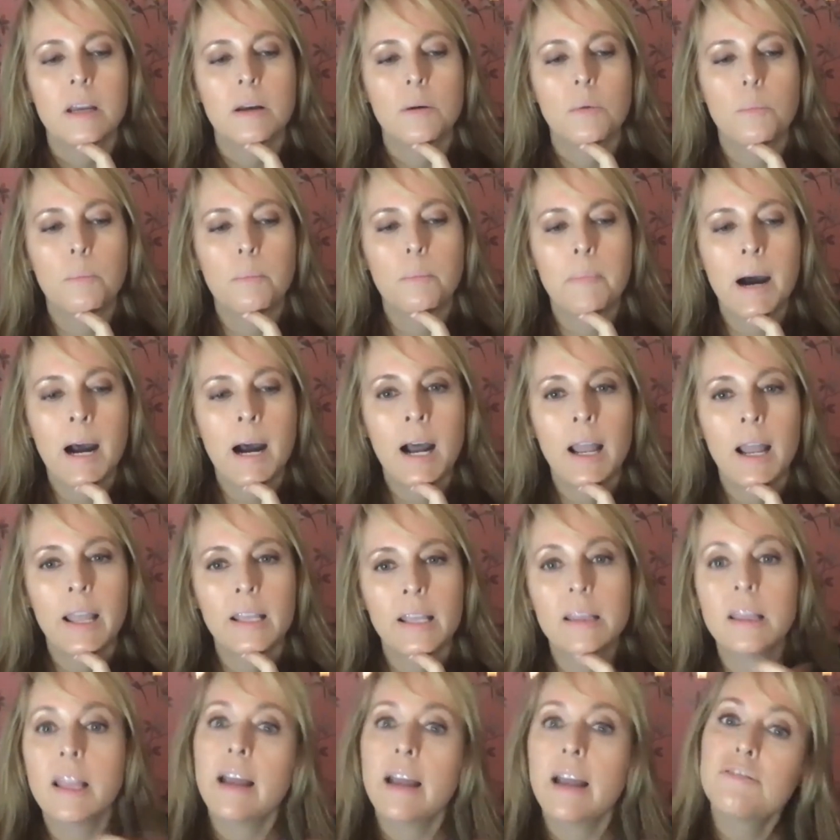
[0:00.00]
my
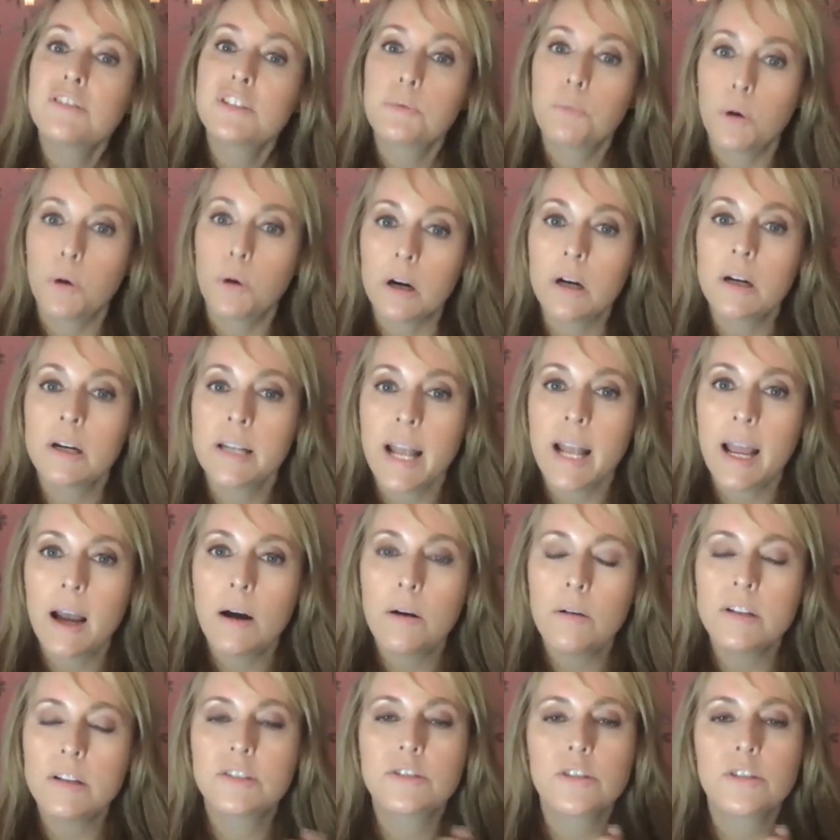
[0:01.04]
life's work
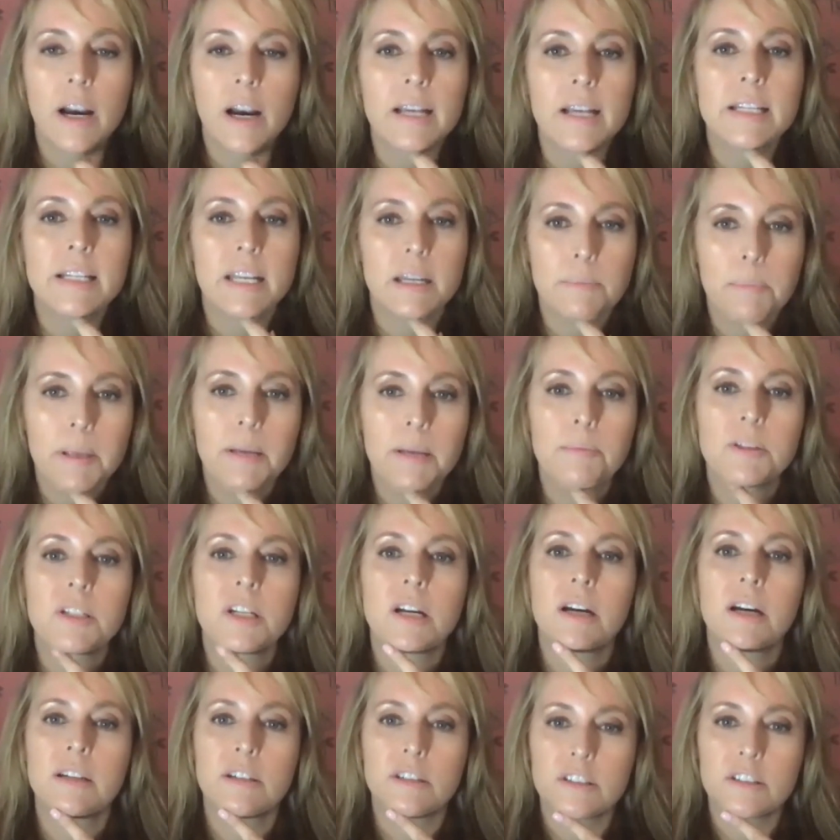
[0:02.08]
now is trying to get people
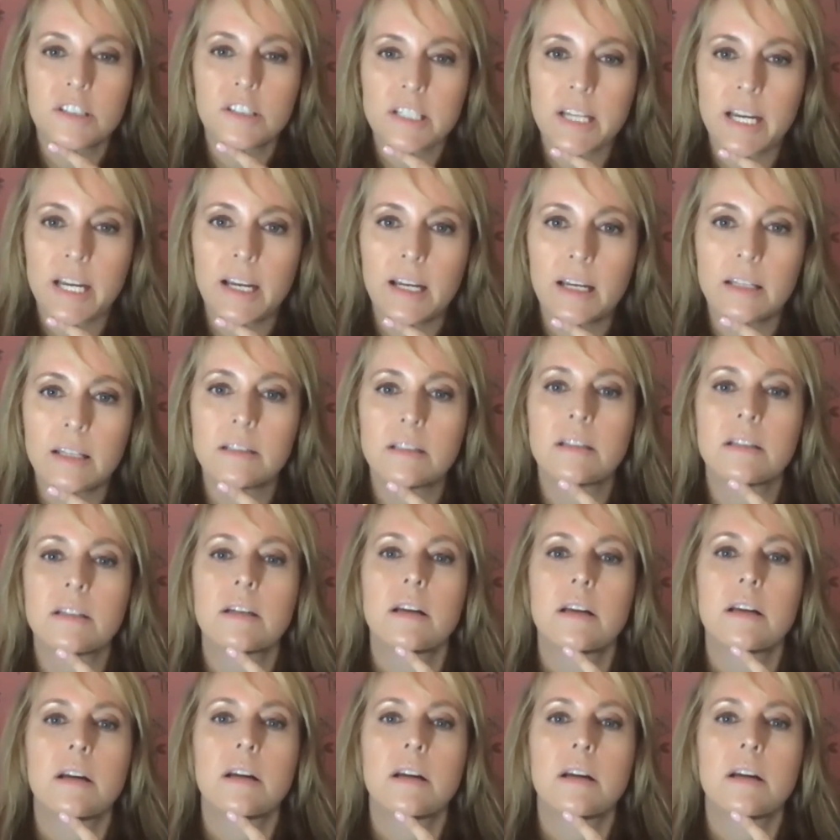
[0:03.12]
to understand